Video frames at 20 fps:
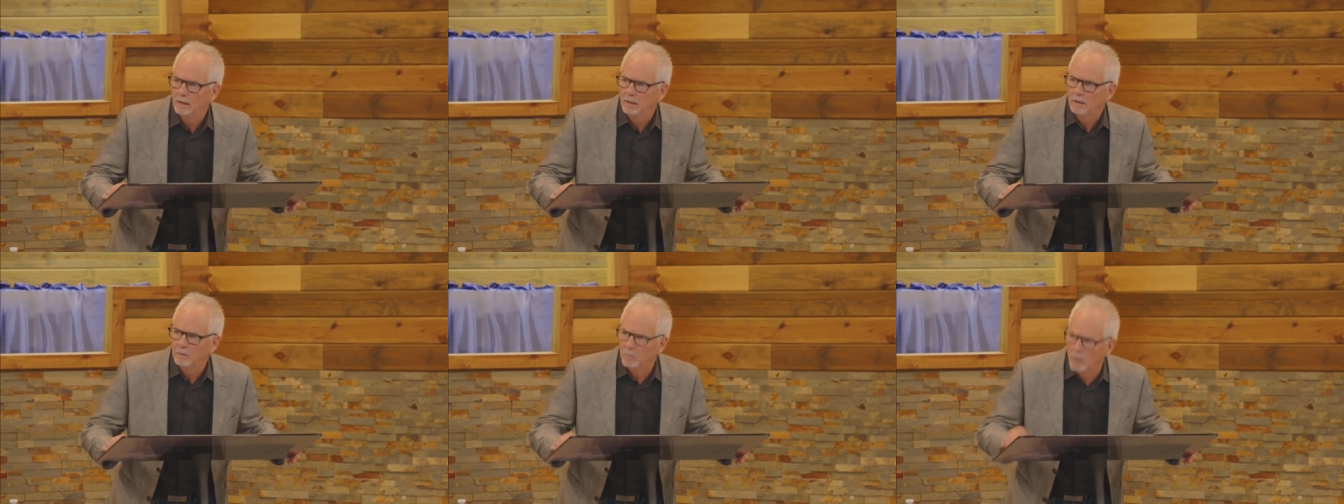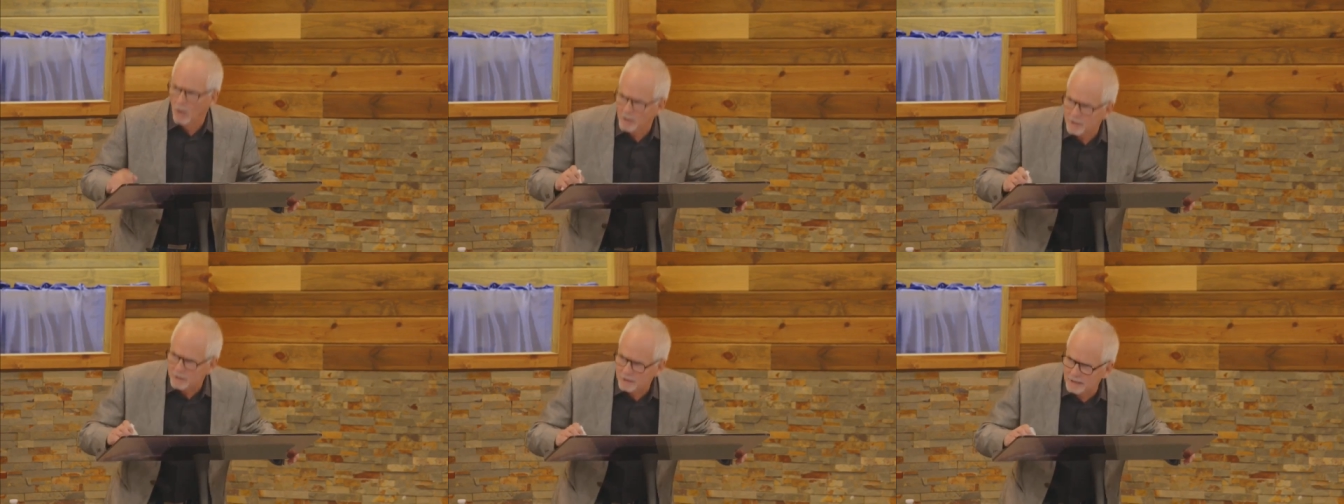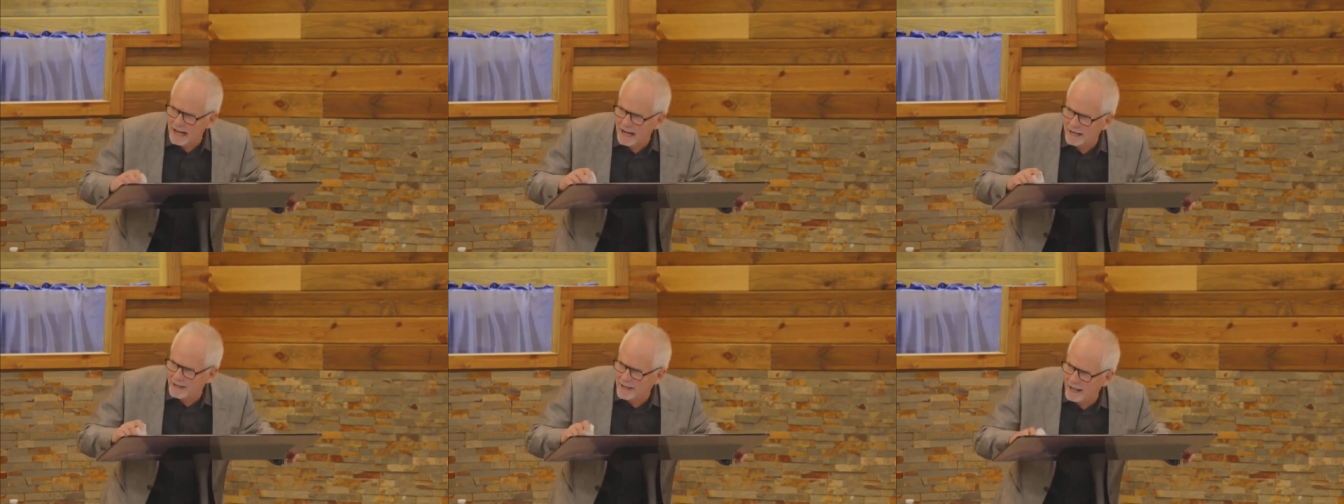We
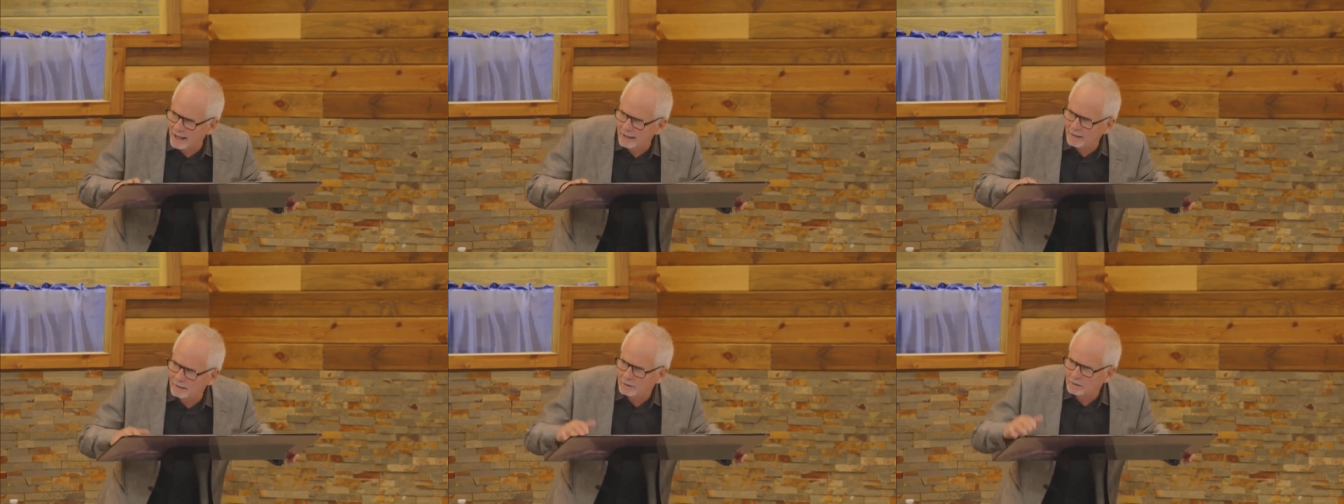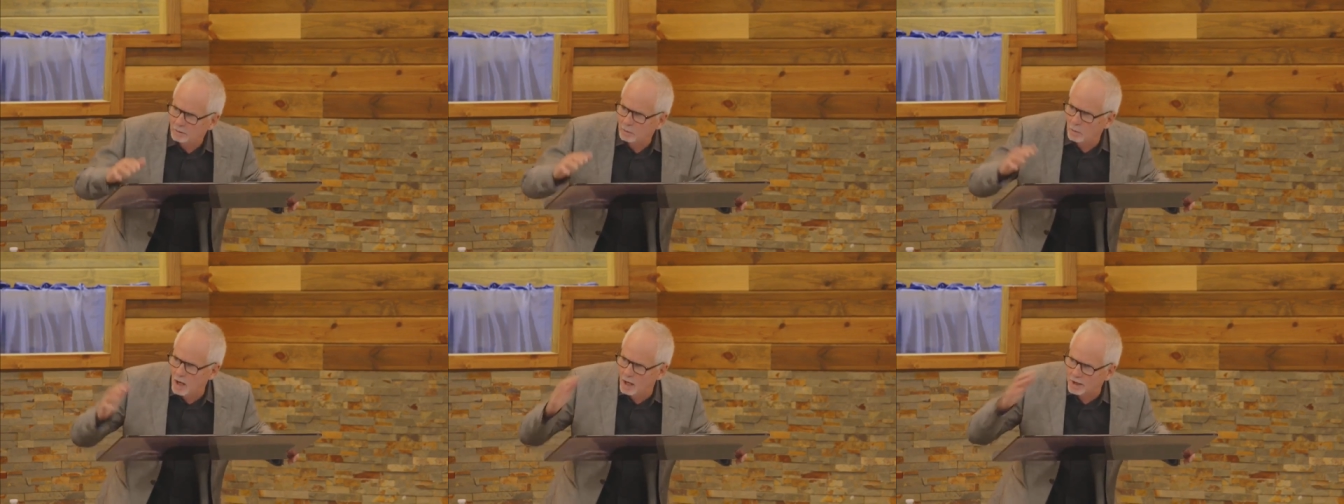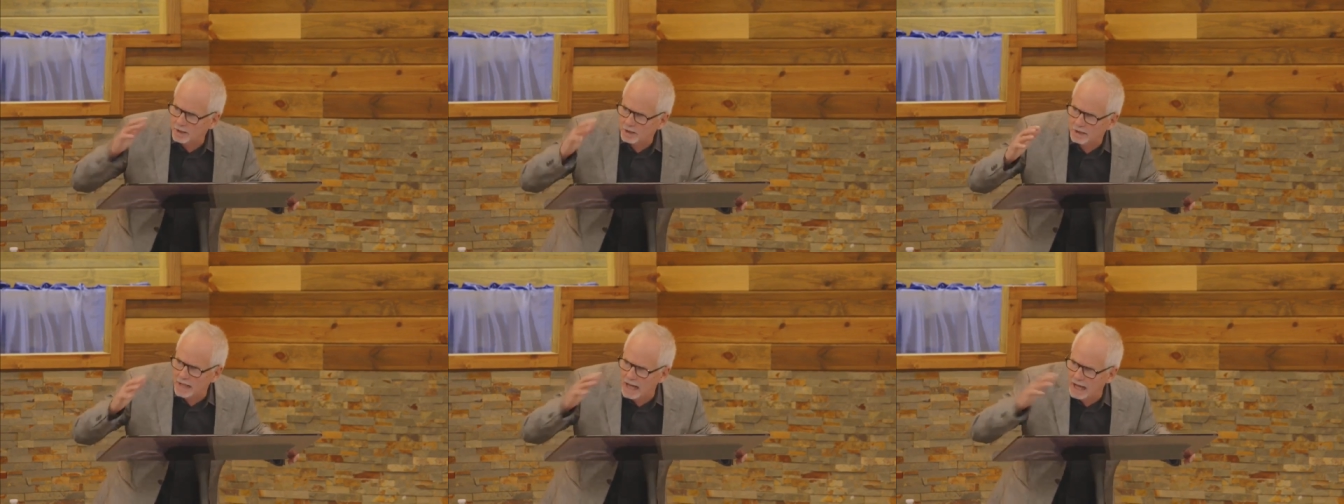understand that. We
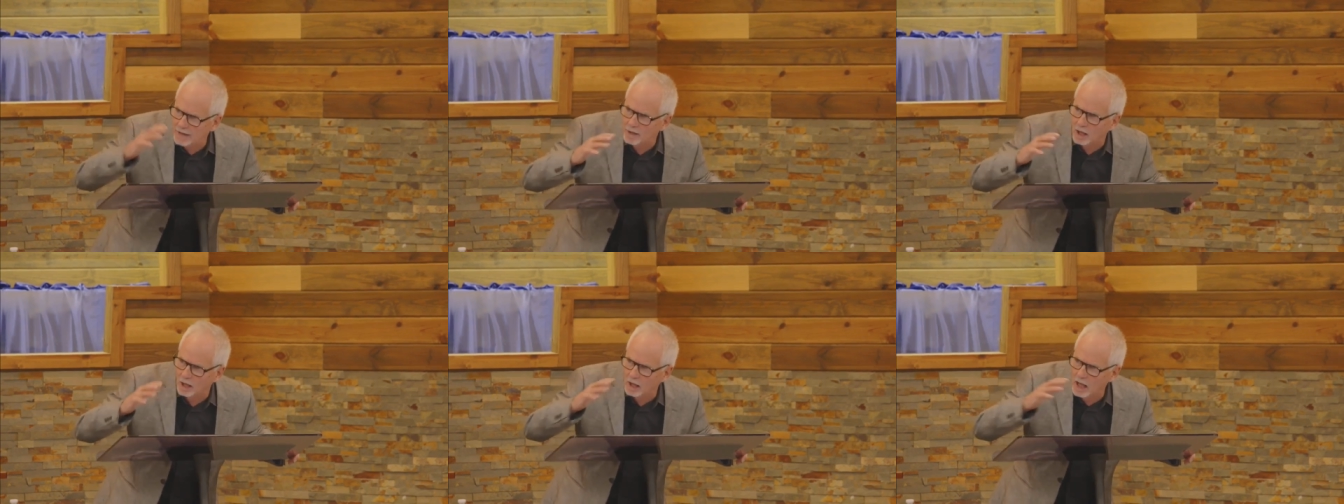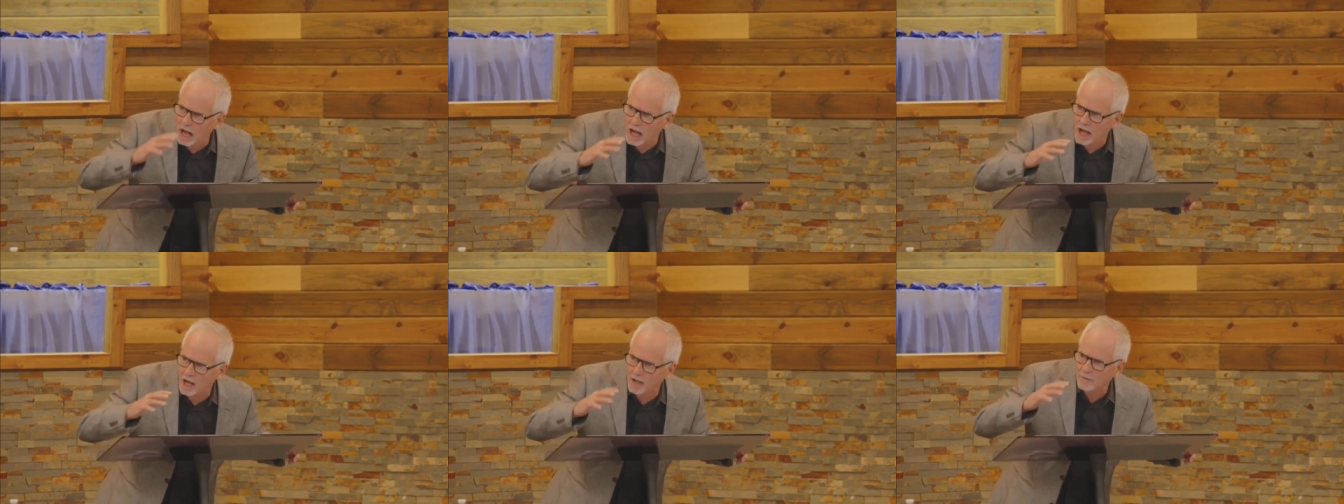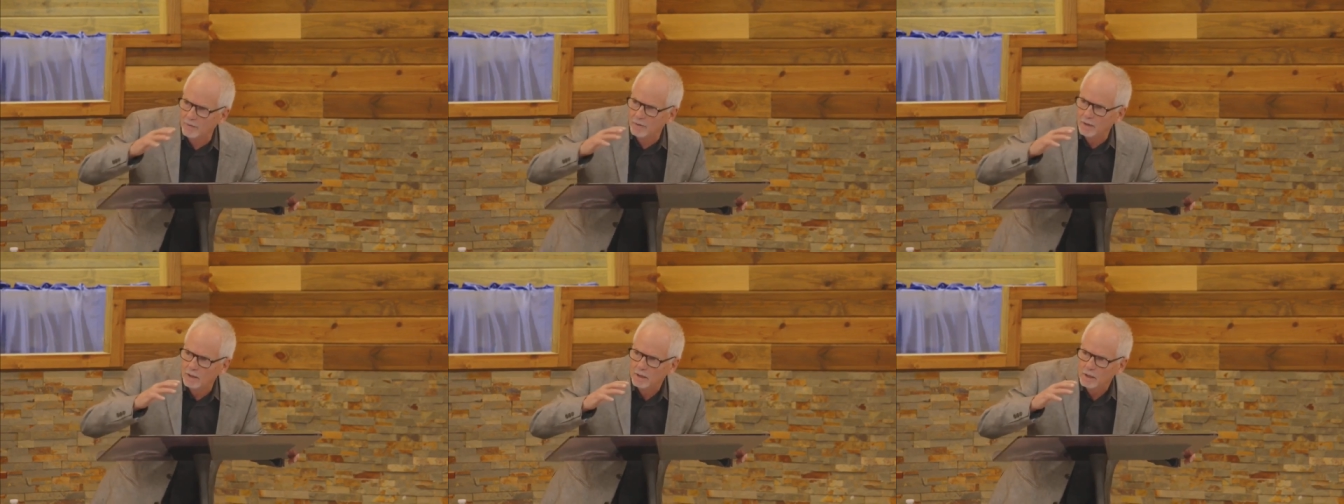understand the love
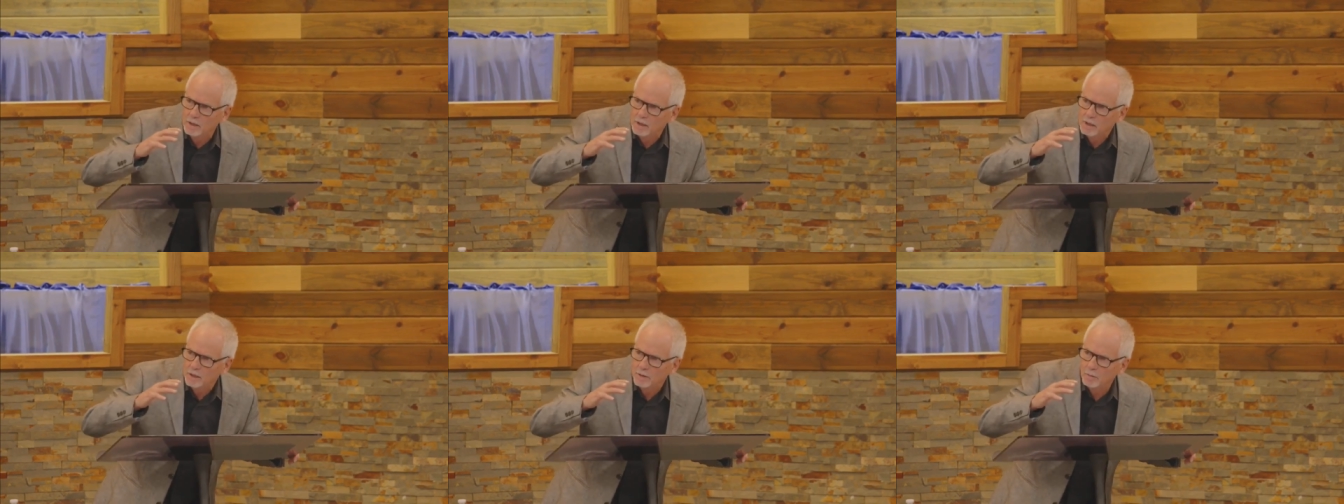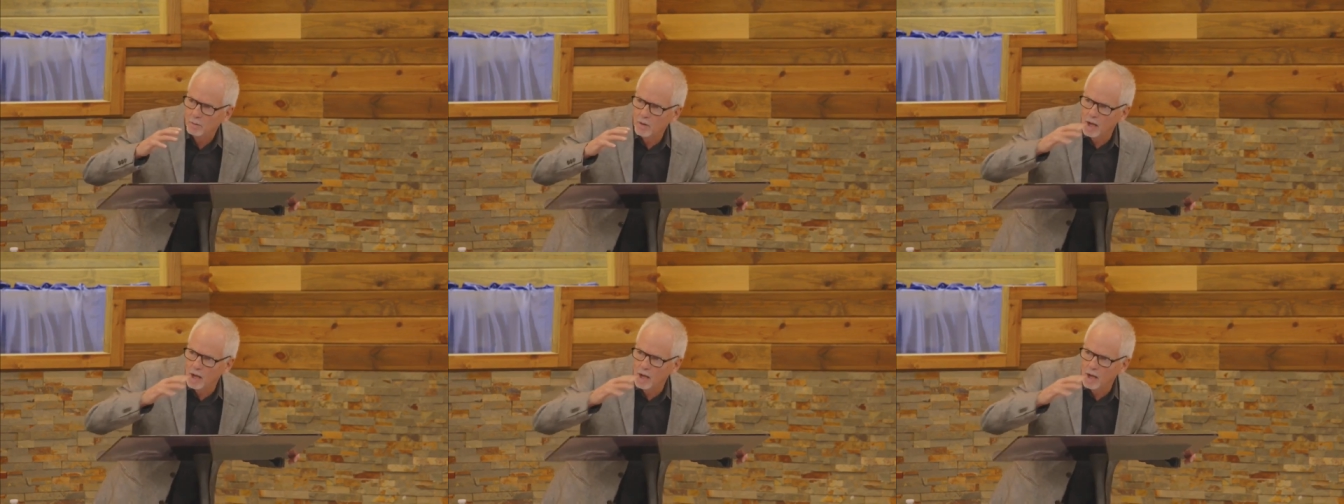do